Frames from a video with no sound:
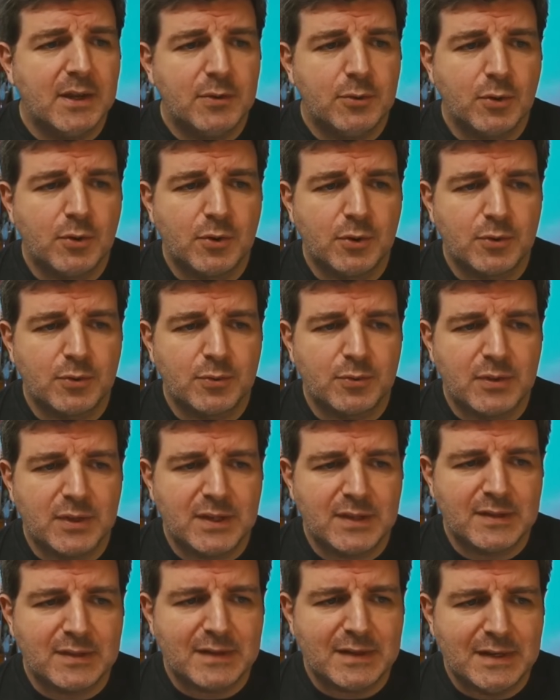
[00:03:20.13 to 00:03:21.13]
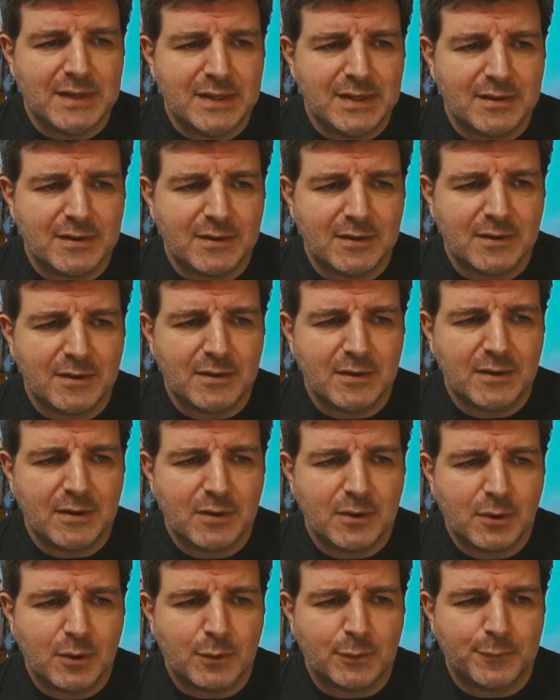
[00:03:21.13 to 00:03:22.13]
you go to this little
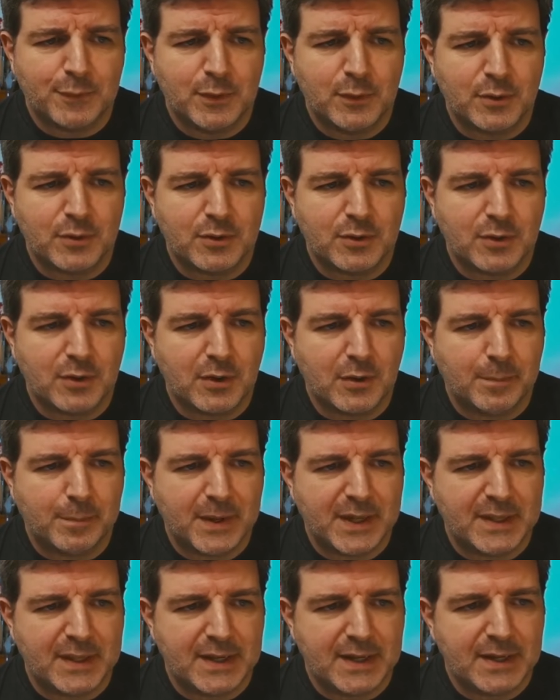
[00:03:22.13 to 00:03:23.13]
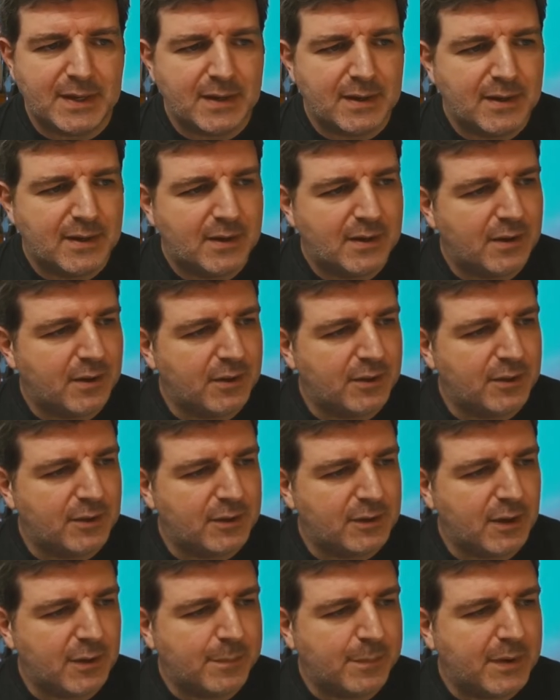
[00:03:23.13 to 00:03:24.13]
Configure Docker panel on the
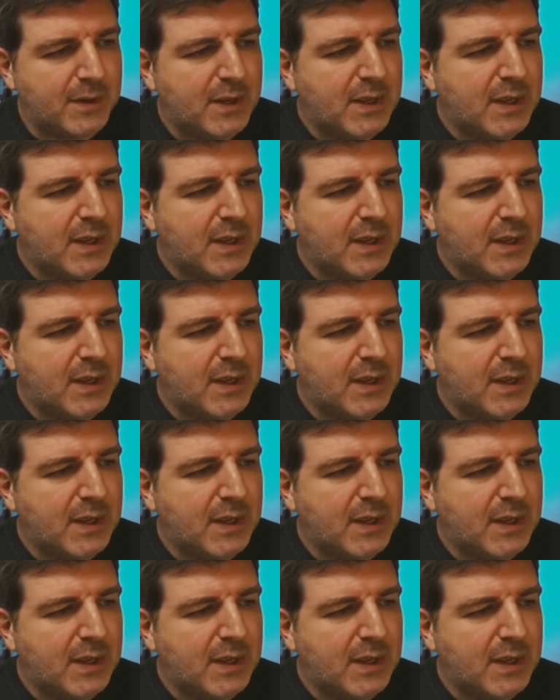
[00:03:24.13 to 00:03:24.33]
top,